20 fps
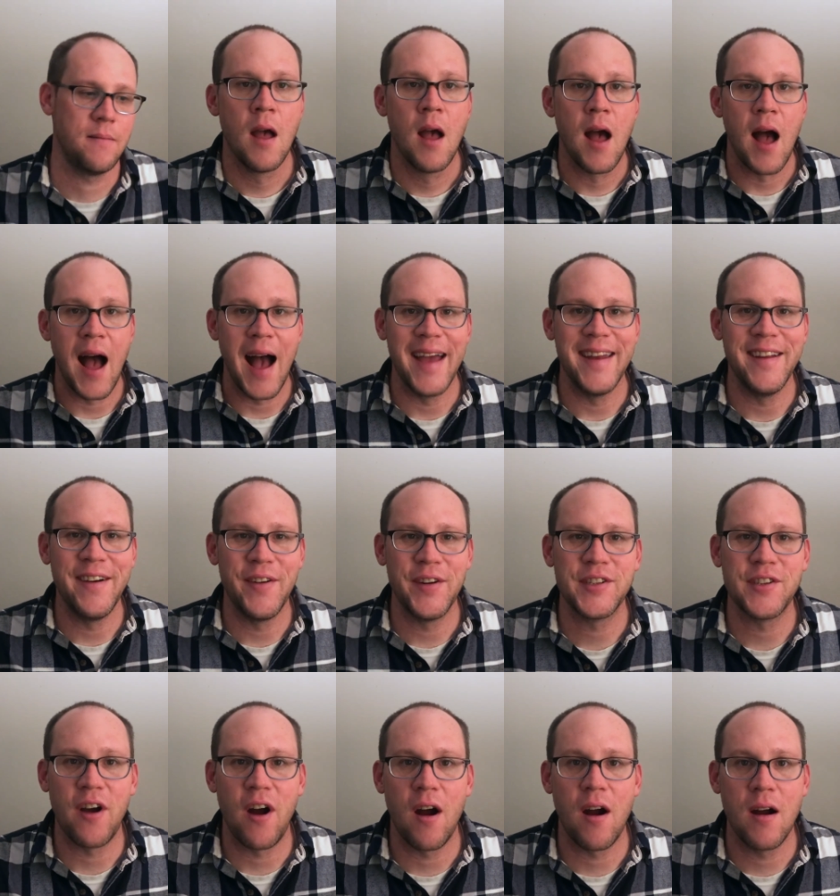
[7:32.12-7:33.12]
I know
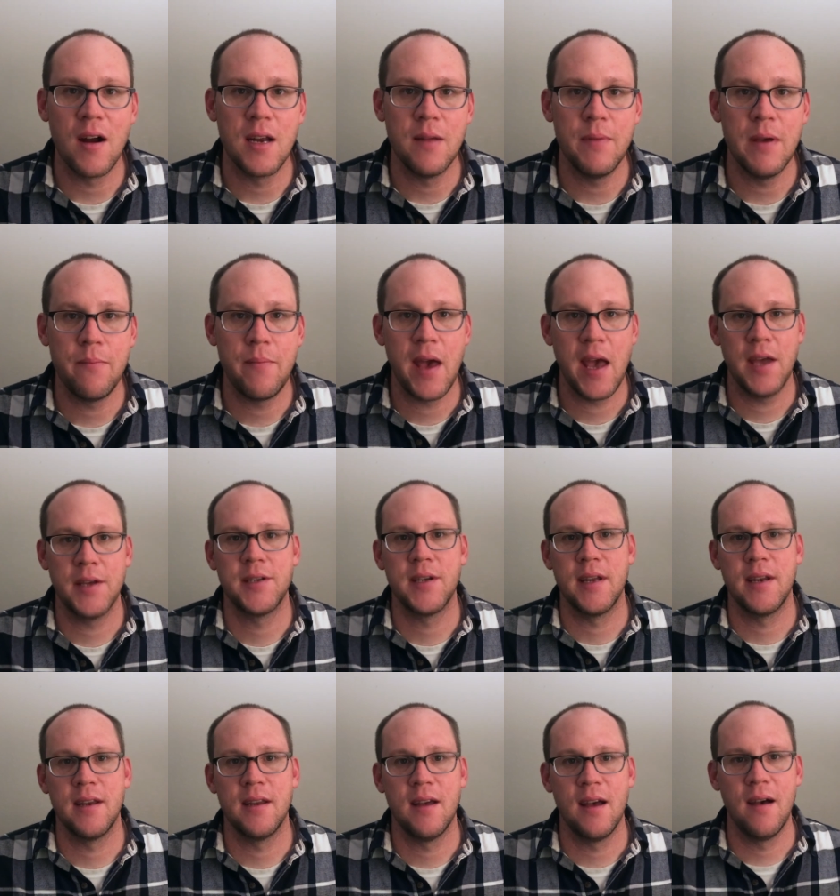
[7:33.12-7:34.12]
it's hard to be
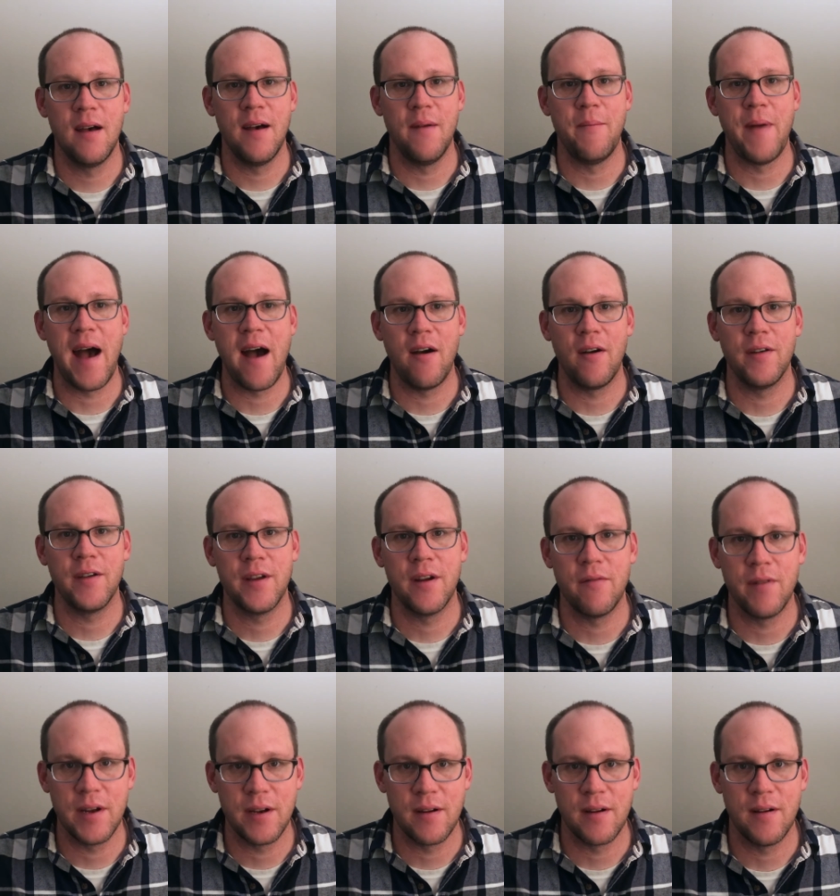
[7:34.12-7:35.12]
patient about your
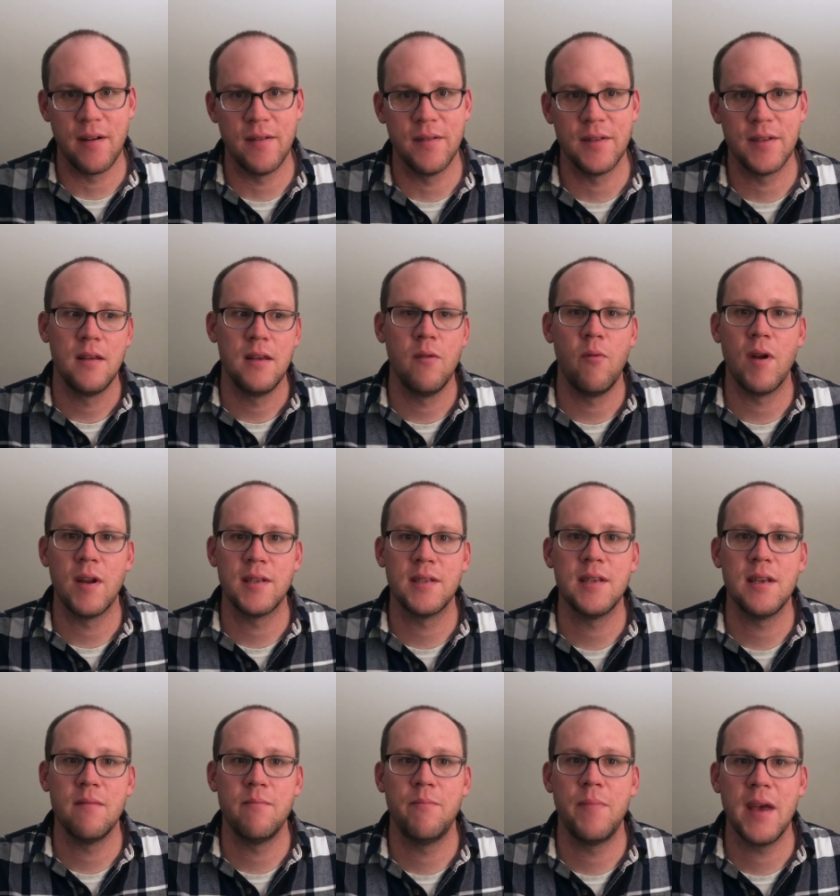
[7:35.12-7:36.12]
returns. You want to
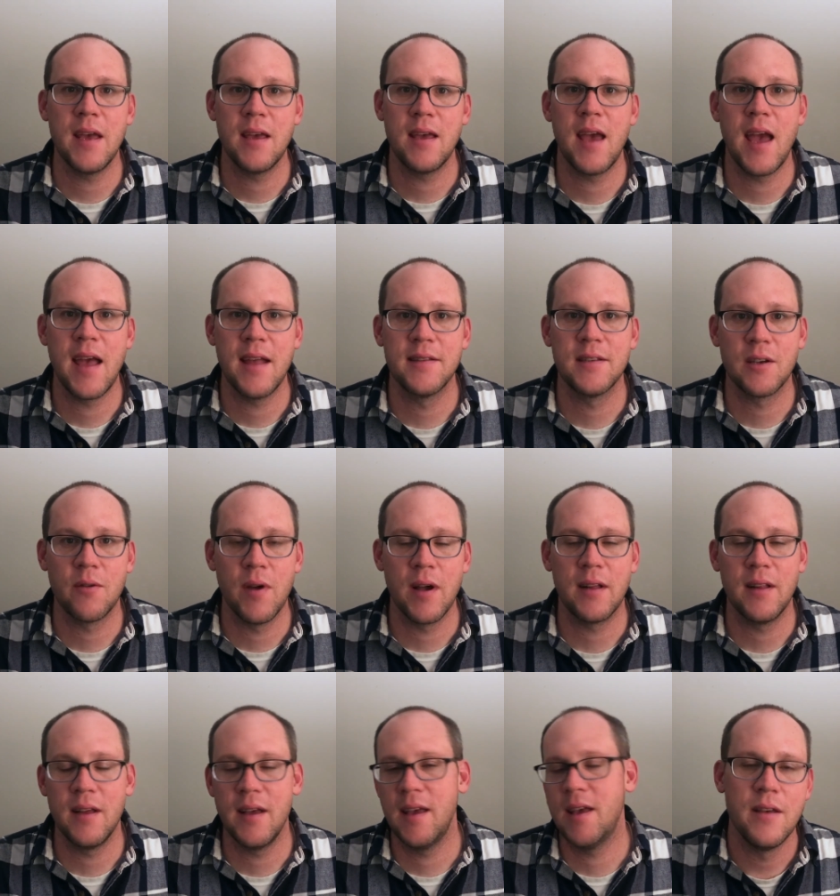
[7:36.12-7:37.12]
see big gains
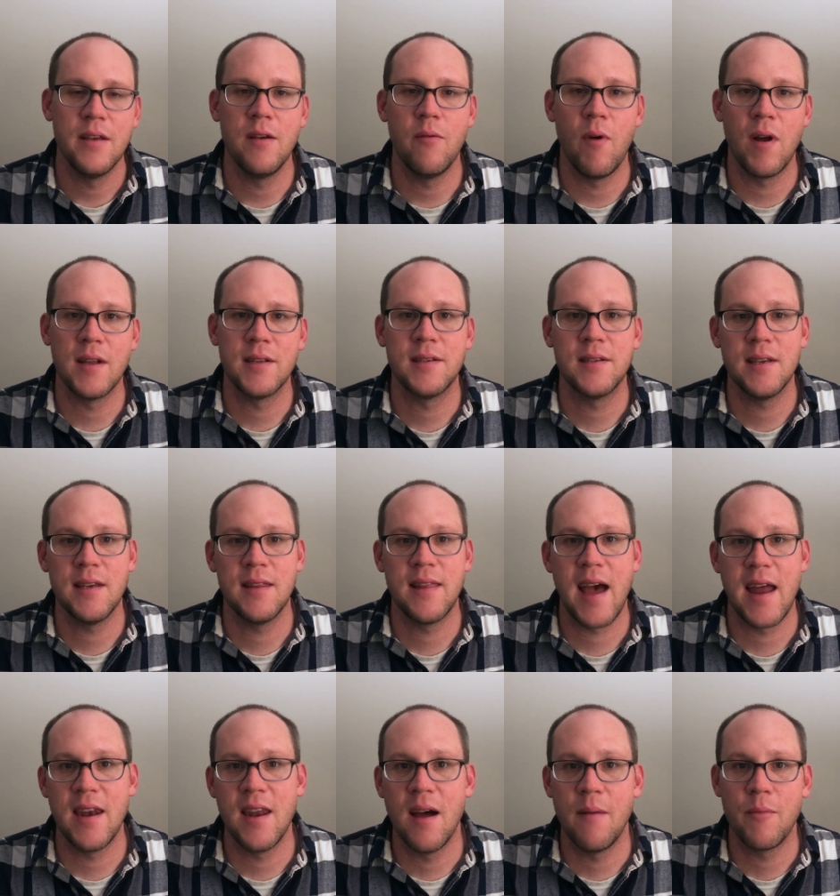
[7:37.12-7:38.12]
quickly. You want to see
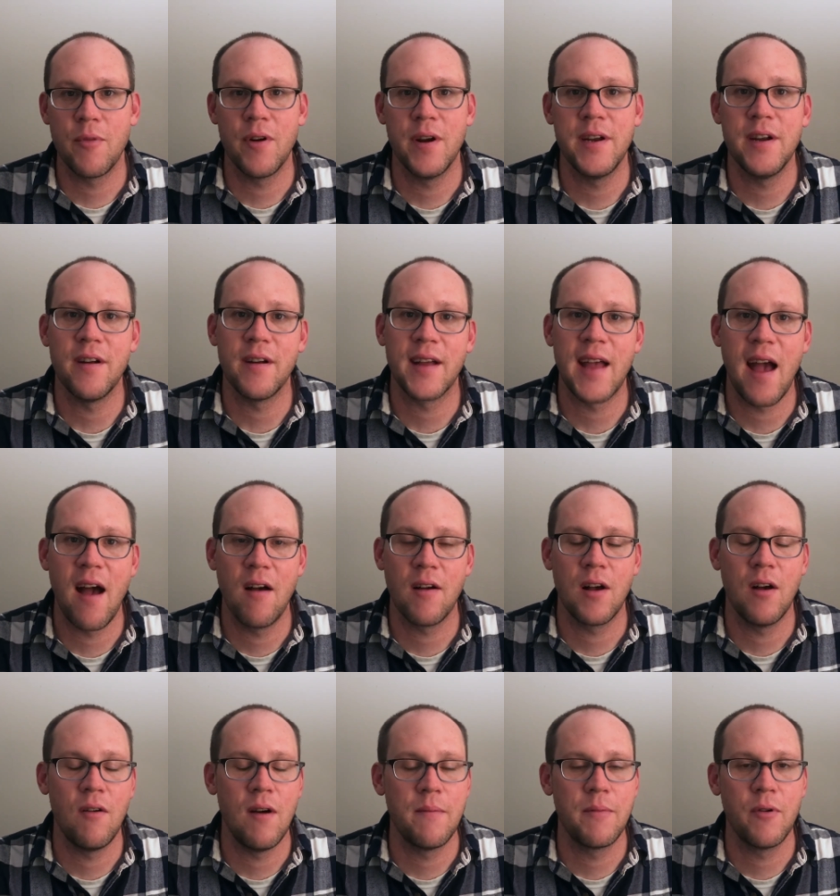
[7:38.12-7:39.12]
that number in your account
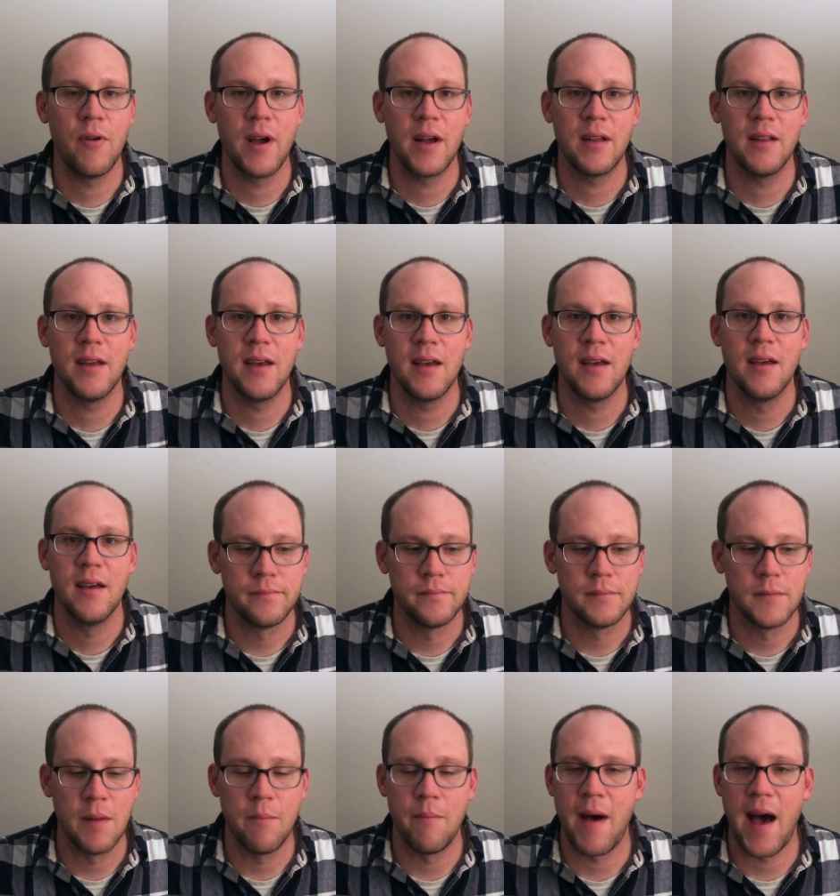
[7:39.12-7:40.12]
go up quickly.
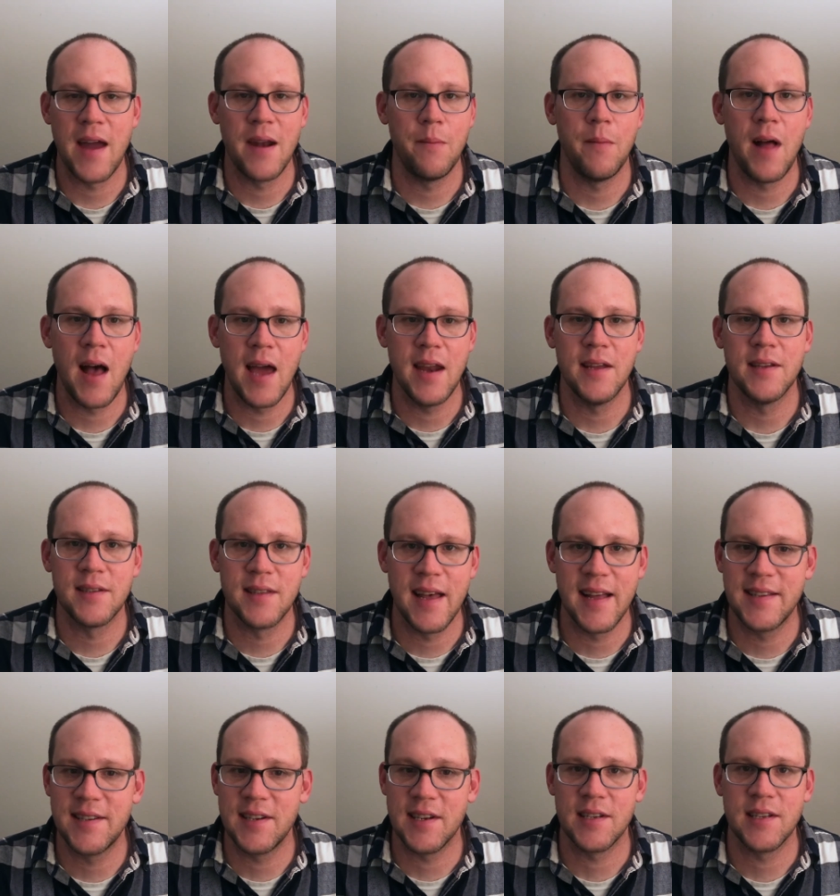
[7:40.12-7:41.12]
The bottom line is
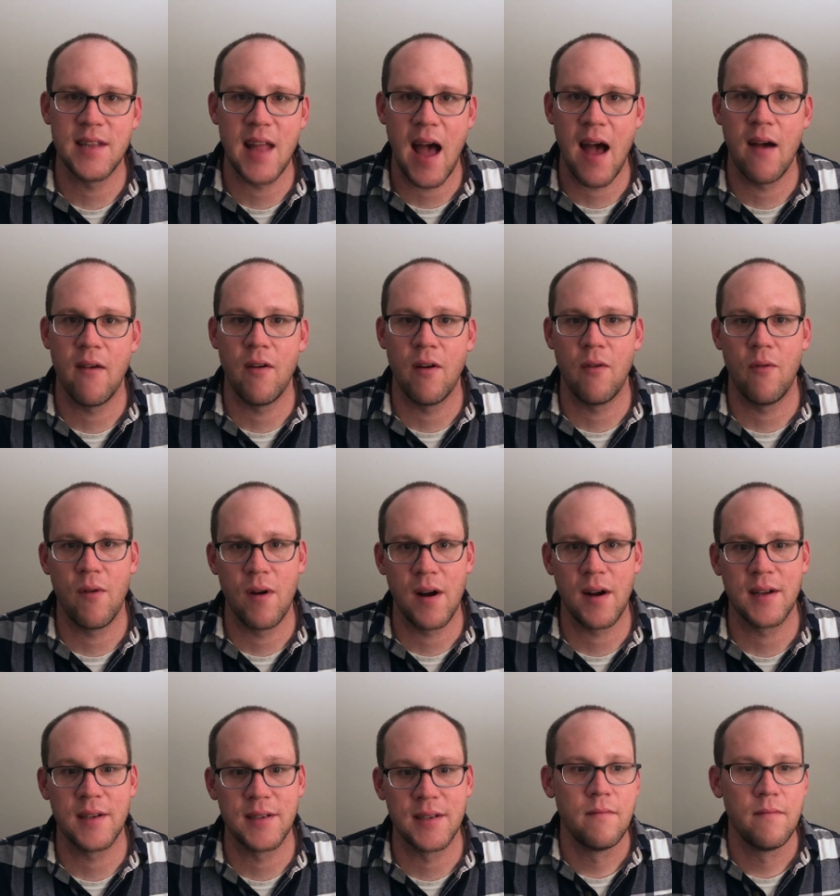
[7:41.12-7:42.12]
that's just not how it
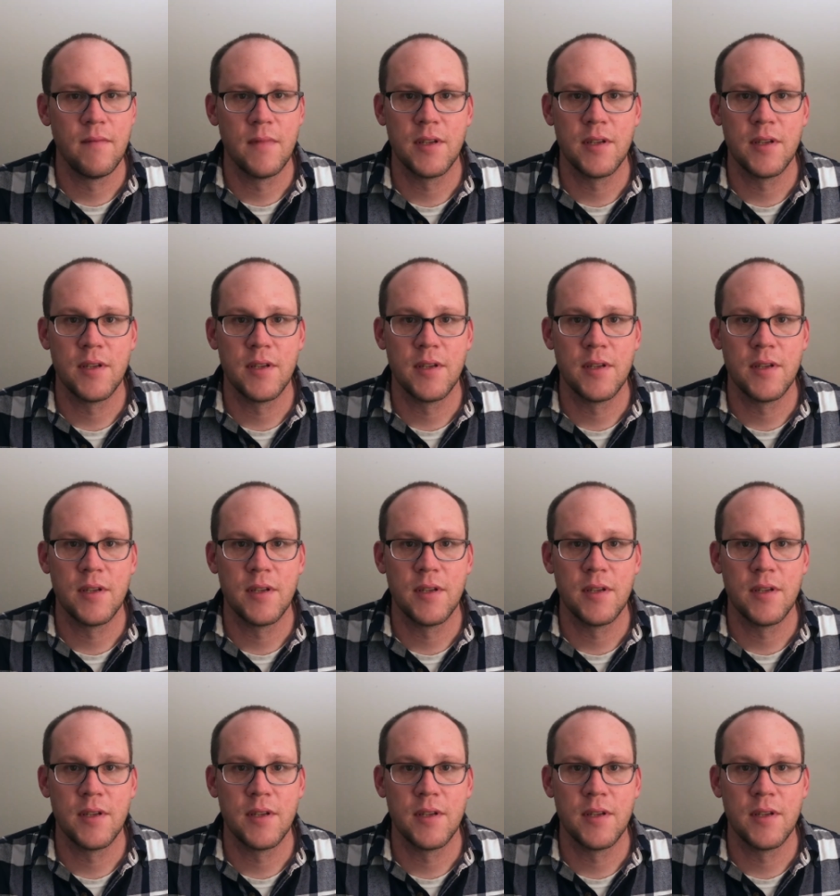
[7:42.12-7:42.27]
works.